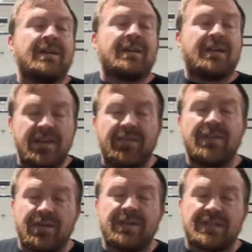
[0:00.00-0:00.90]
Even
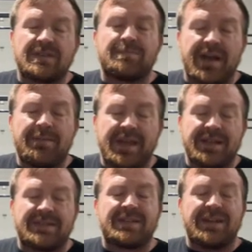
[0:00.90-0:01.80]
though this is my
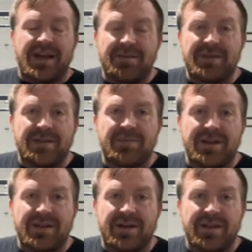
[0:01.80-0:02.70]
mace and I make
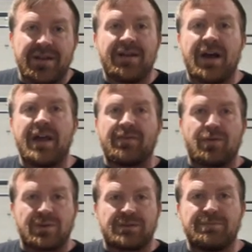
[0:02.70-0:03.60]
money on it, I of
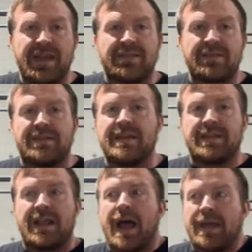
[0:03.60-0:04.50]
course make the thing
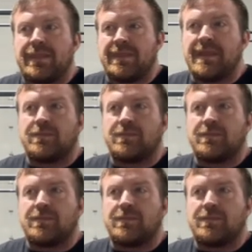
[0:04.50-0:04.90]
that I think